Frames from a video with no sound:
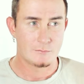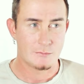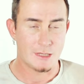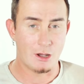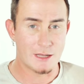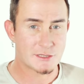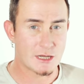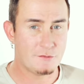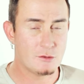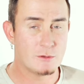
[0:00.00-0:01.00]
Now I
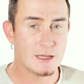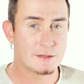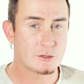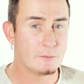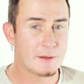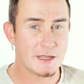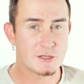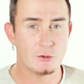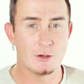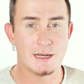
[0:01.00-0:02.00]
suffer with combination
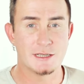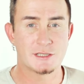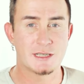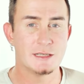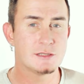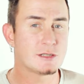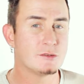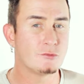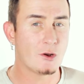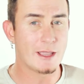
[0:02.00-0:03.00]
oily skin, so
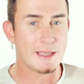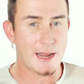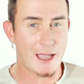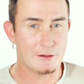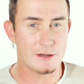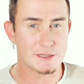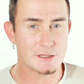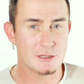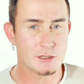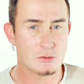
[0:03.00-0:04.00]
drying it out isn't going
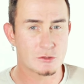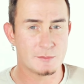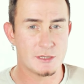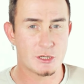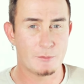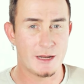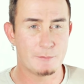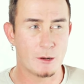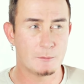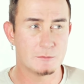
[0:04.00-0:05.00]
to cause me too many
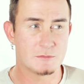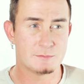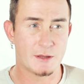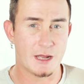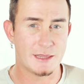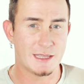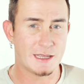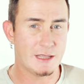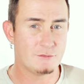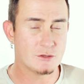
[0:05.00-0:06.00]
problems. But I think
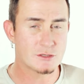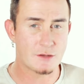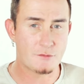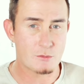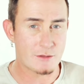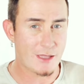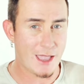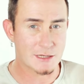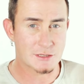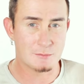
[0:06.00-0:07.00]
if you suffer with
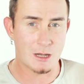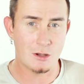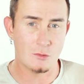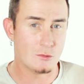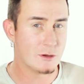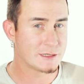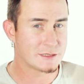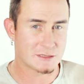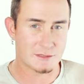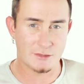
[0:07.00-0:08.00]
eczema or
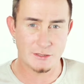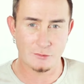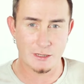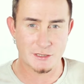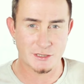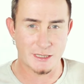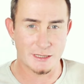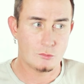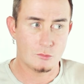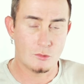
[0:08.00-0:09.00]
excessively dry
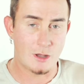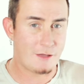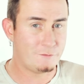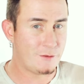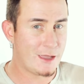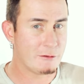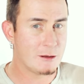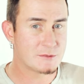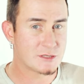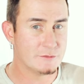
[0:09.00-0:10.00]
skin or have
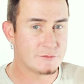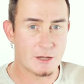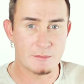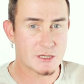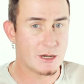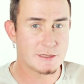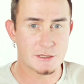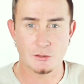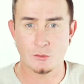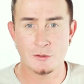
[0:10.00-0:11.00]
flare-ups of dermatitis
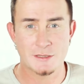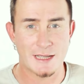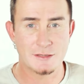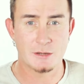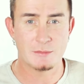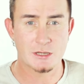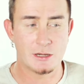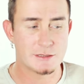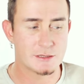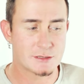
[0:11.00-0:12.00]
or contact
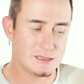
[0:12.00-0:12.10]
dermatitis,